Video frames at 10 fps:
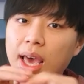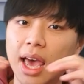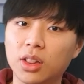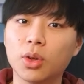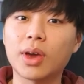
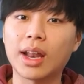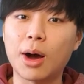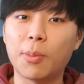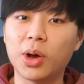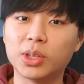and look at
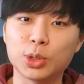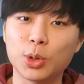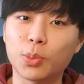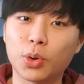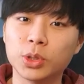our
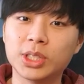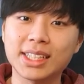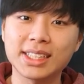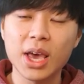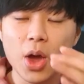personal projects,